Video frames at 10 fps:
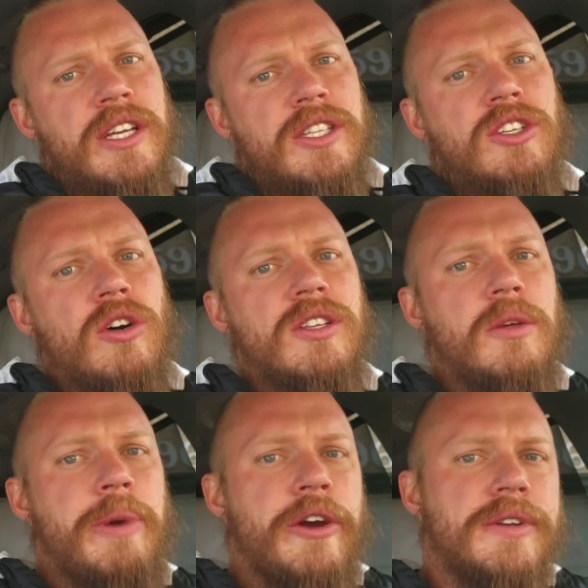to talk to the
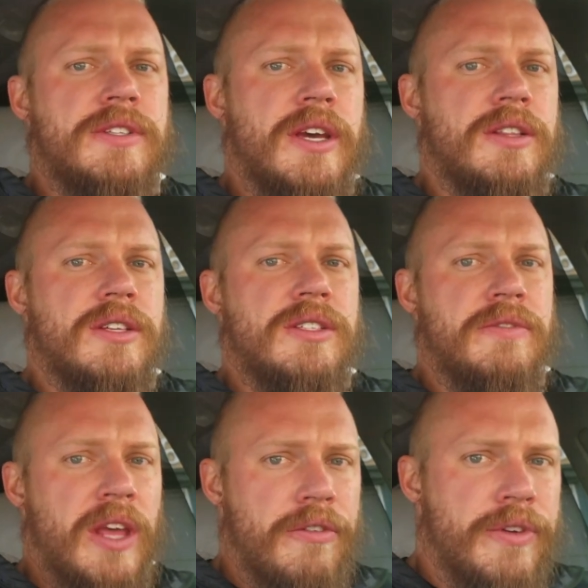parents like this if
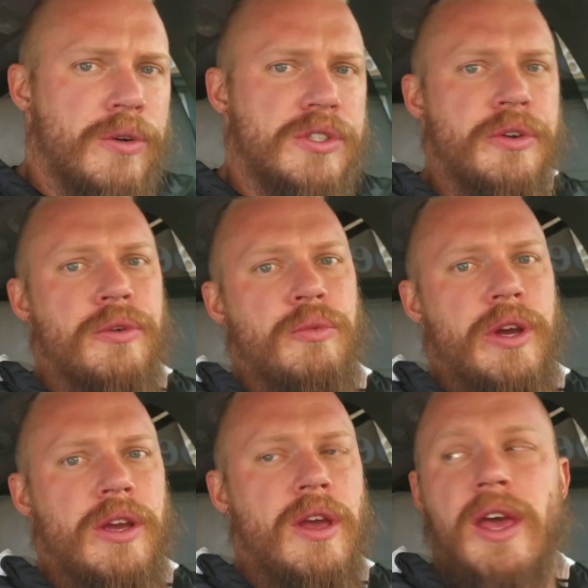they feel a certain
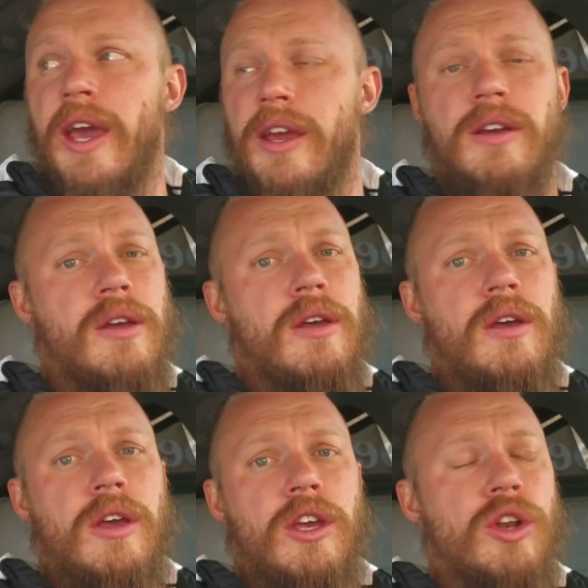way. Hey,
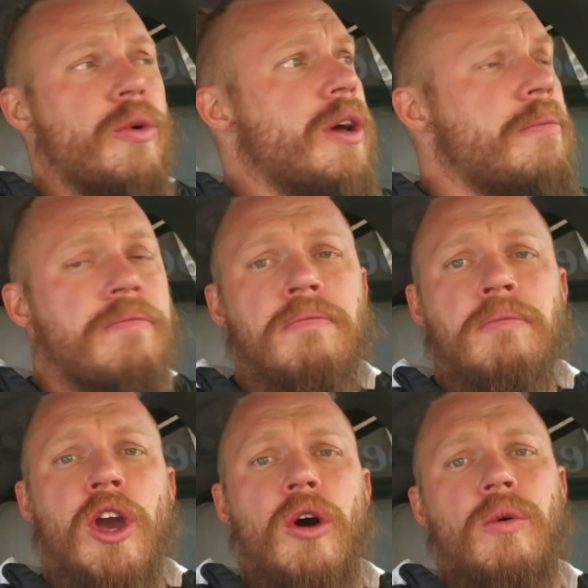you know what?
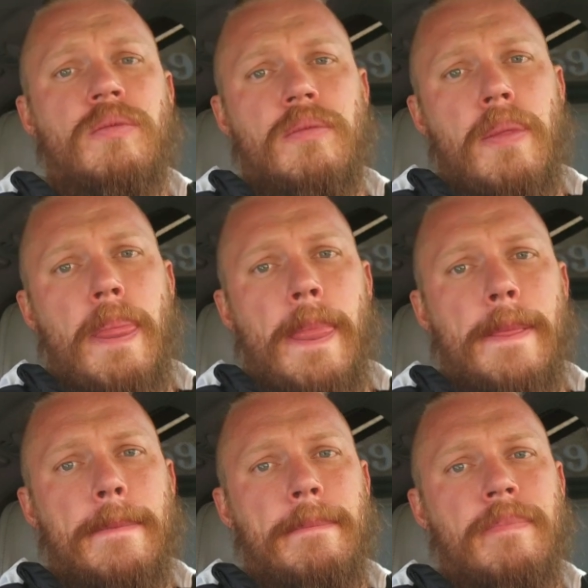Go.
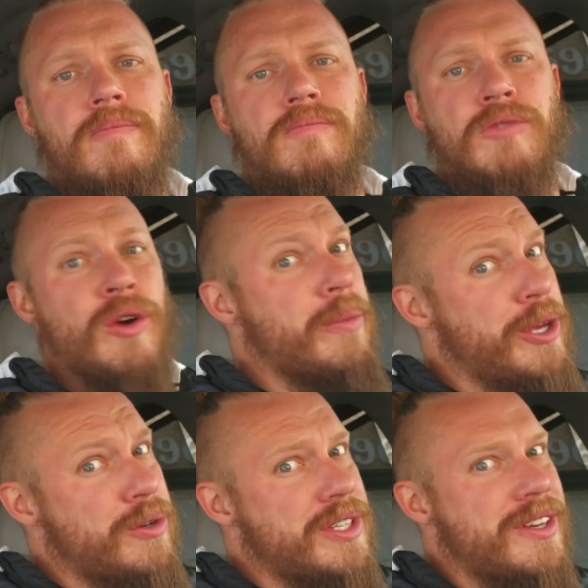Don't
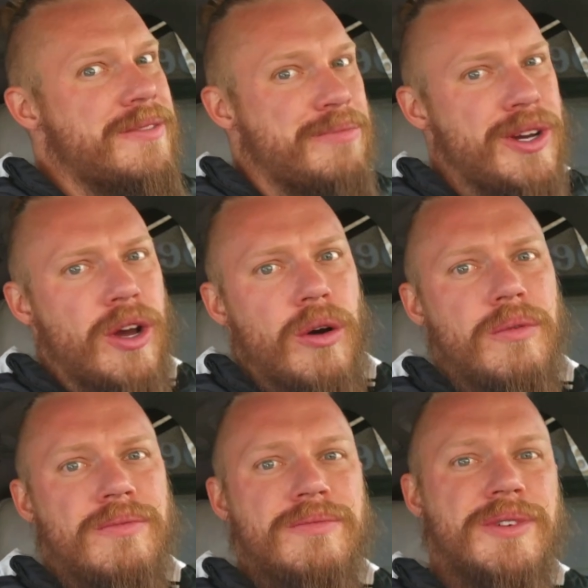abuse it, but go.
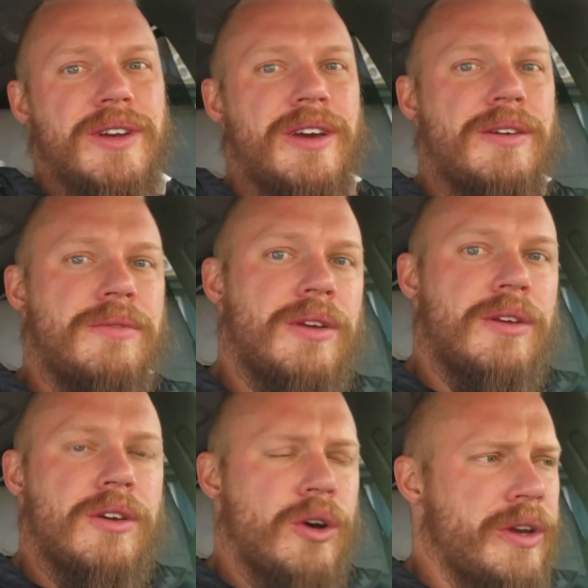Okay?
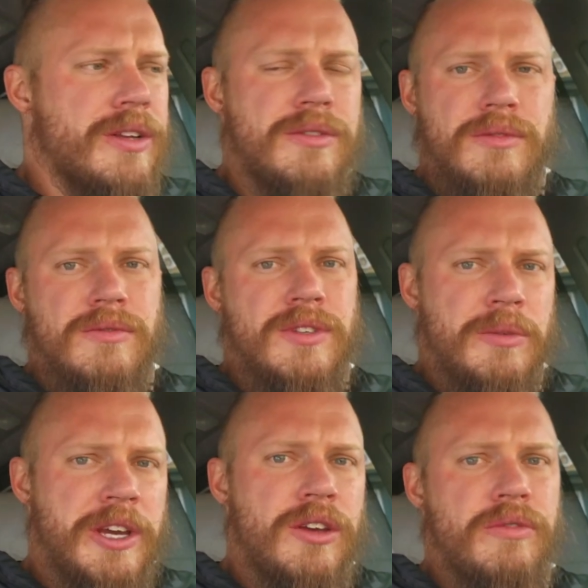Go ahead. Tell me
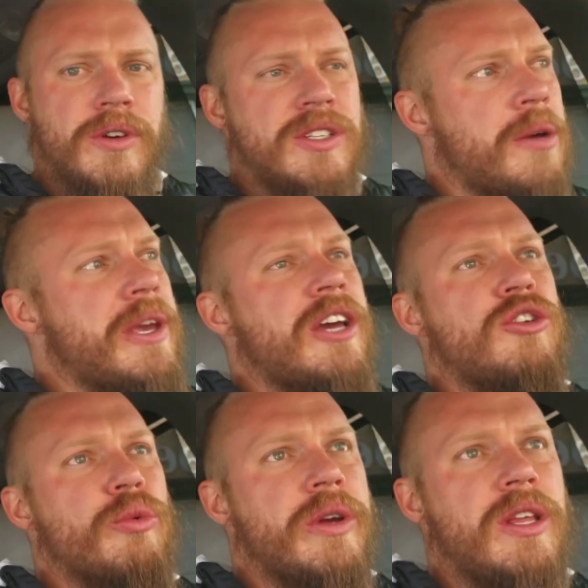how you feel. Tell me how you
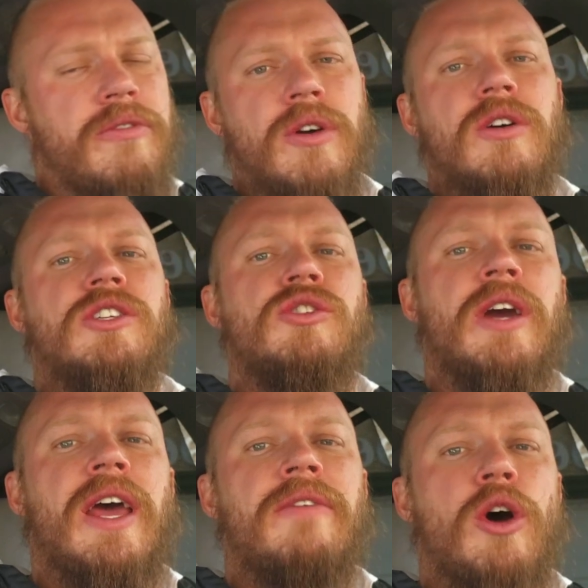really feel, because you got
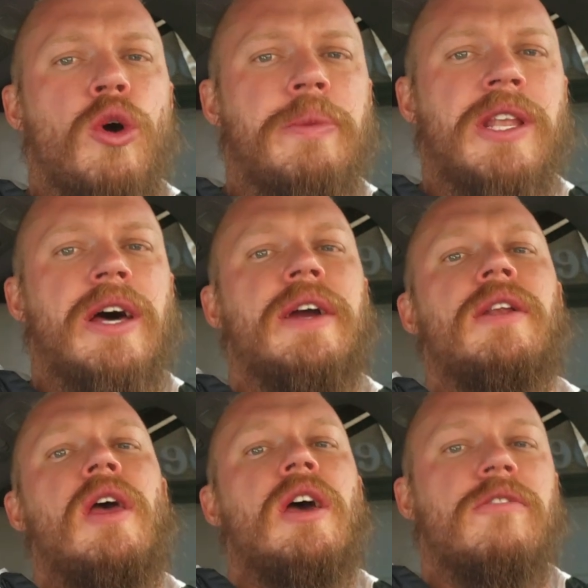to have an open line
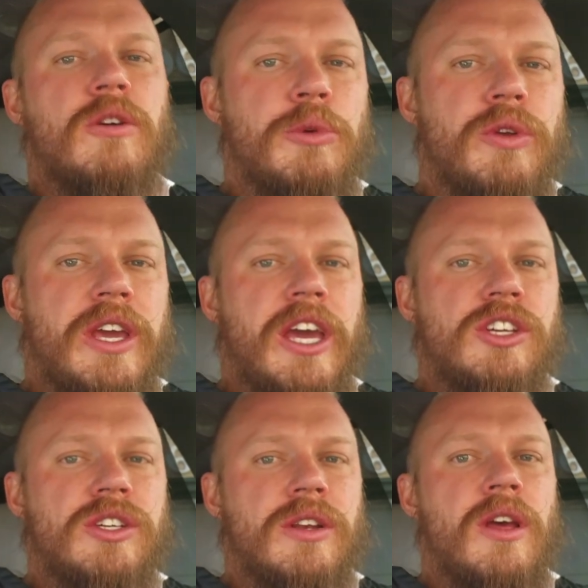of
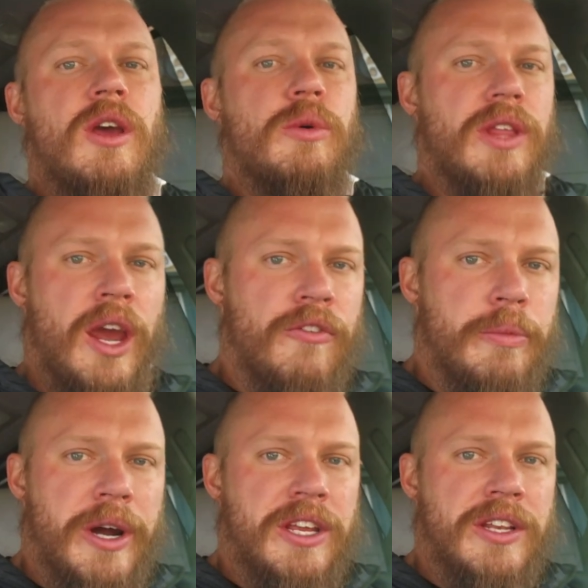communication with
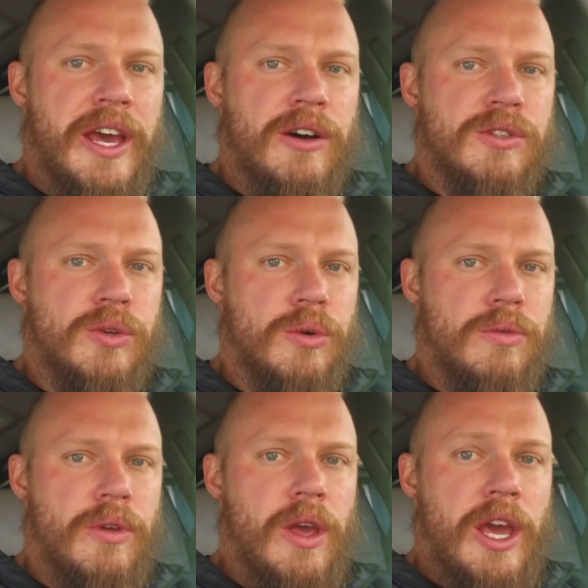everybody in the household,
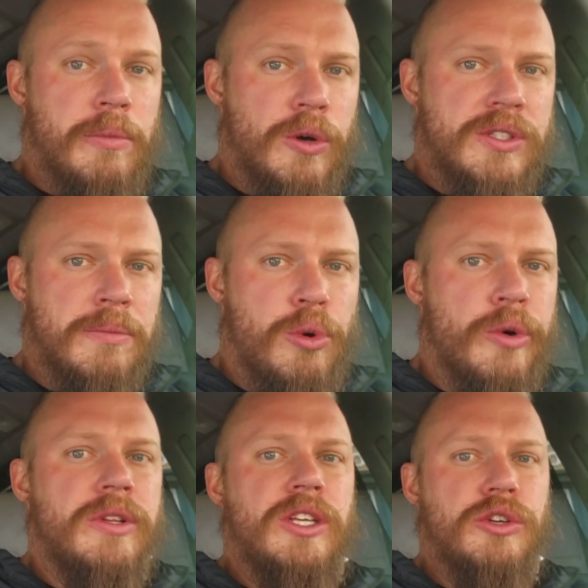and most
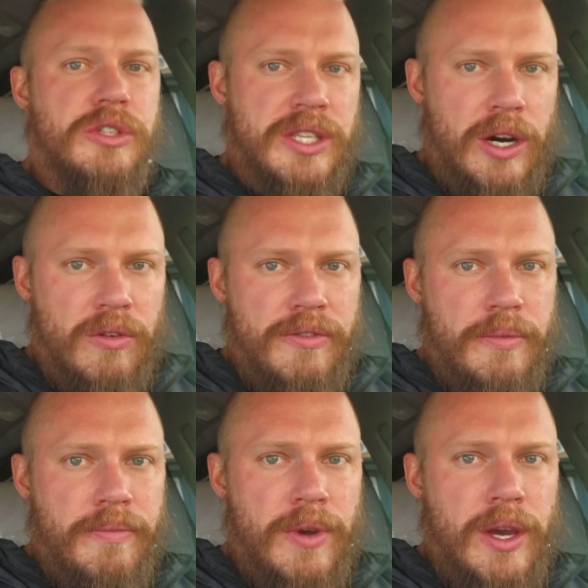importantly, yourself.
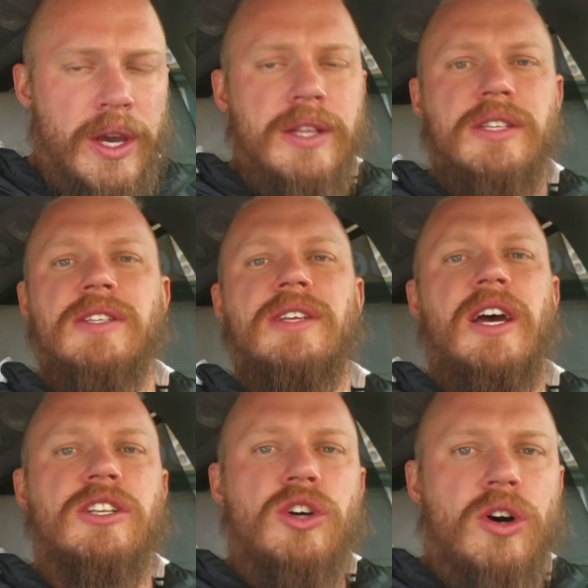This is how I
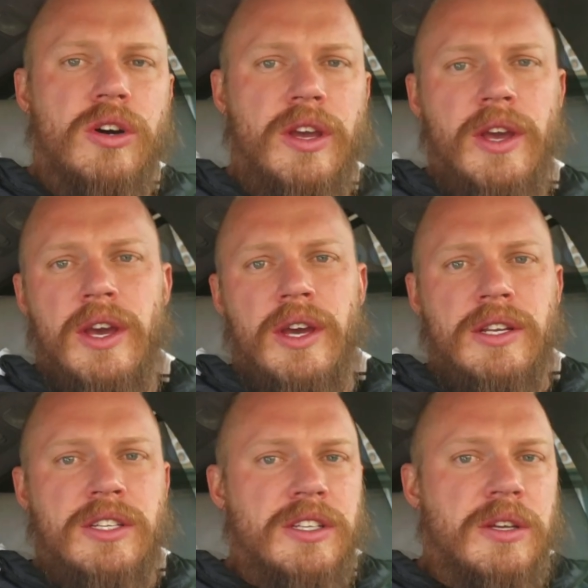talk
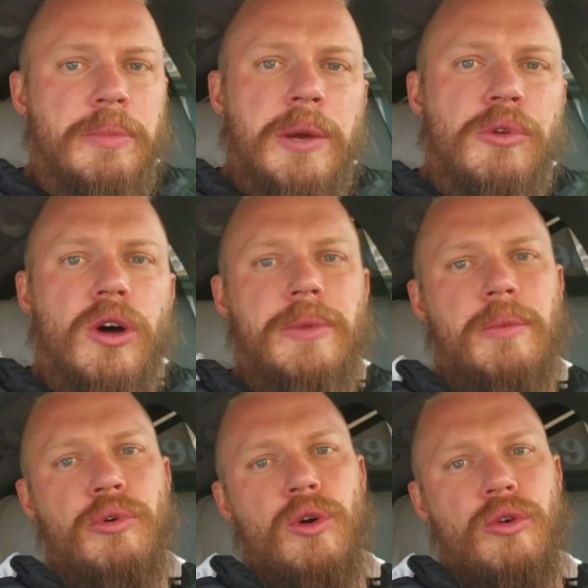to people on my
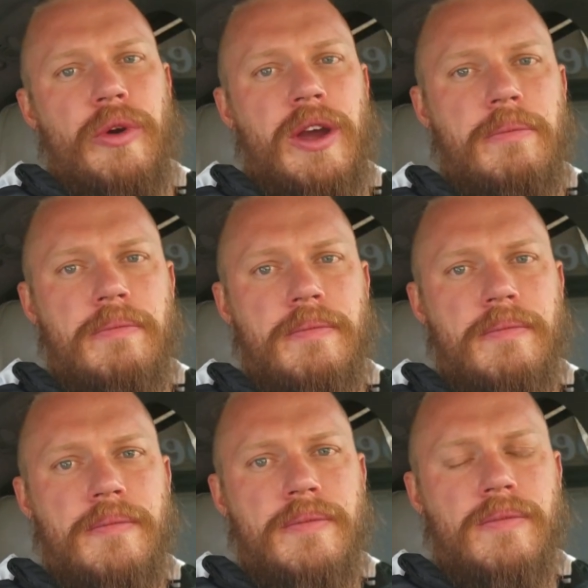program.
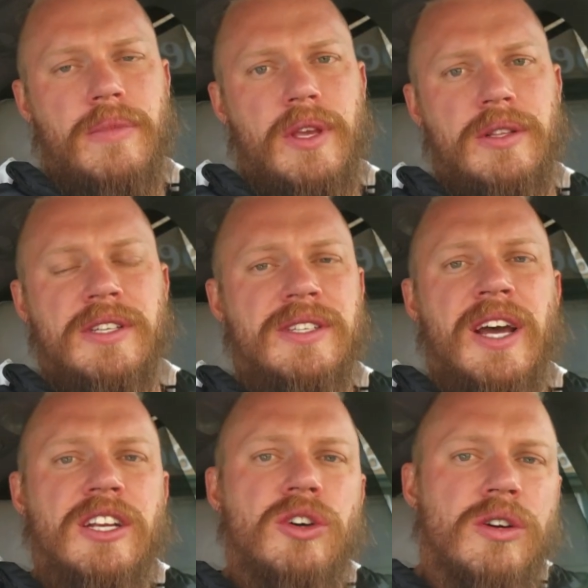This is how
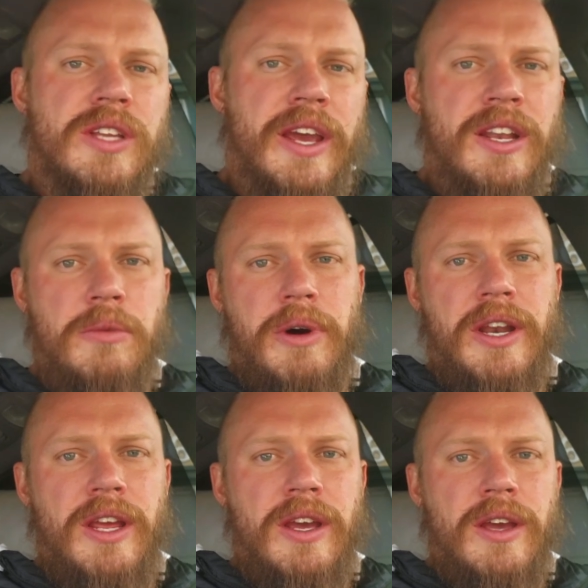I talk to
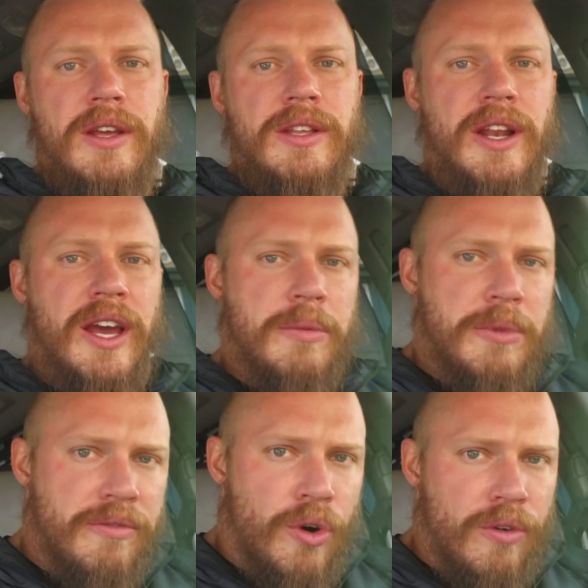anybody that I am
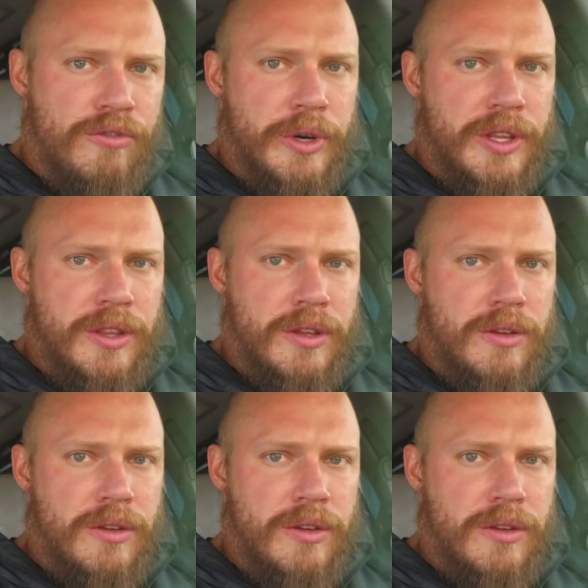involved with.